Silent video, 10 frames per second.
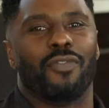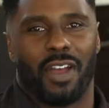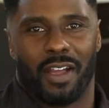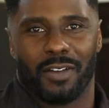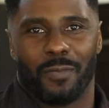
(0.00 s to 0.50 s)

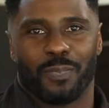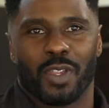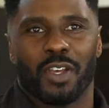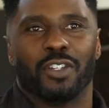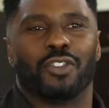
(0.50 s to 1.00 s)
fair.
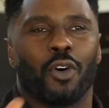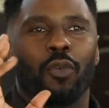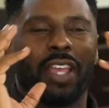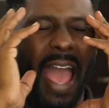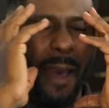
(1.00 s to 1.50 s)
So
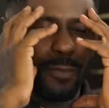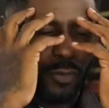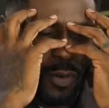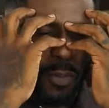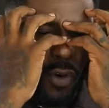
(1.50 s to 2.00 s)
we have to
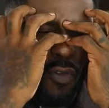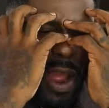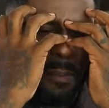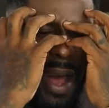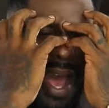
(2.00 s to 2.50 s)
remove our
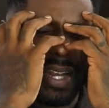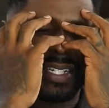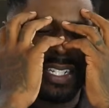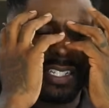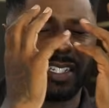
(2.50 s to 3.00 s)
mind, and
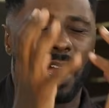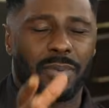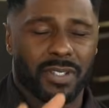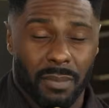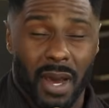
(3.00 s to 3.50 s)
this is helping
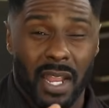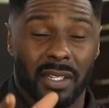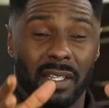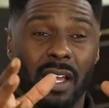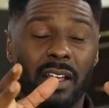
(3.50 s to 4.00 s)
somebody
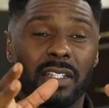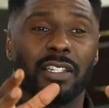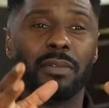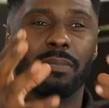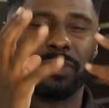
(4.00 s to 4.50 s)
to